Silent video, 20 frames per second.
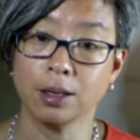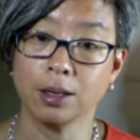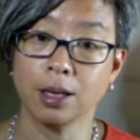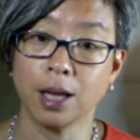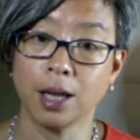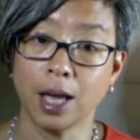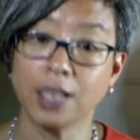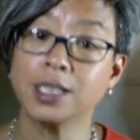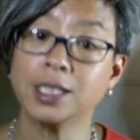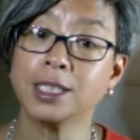
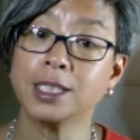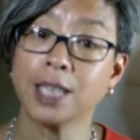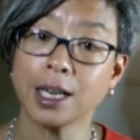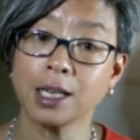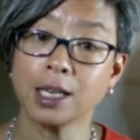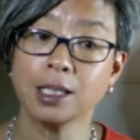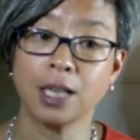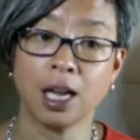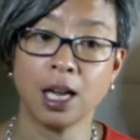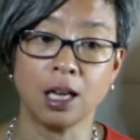and set a
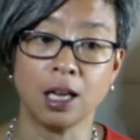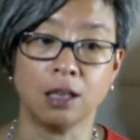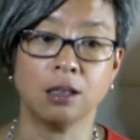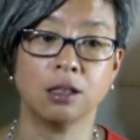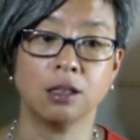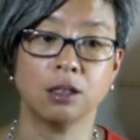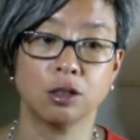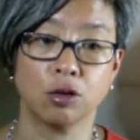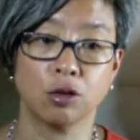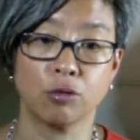date
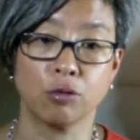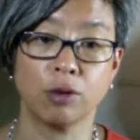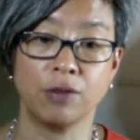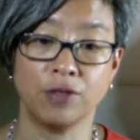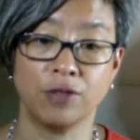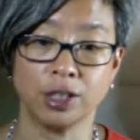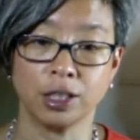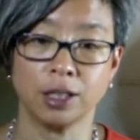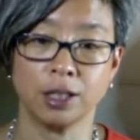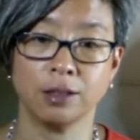to
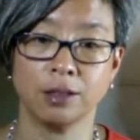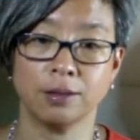revisit.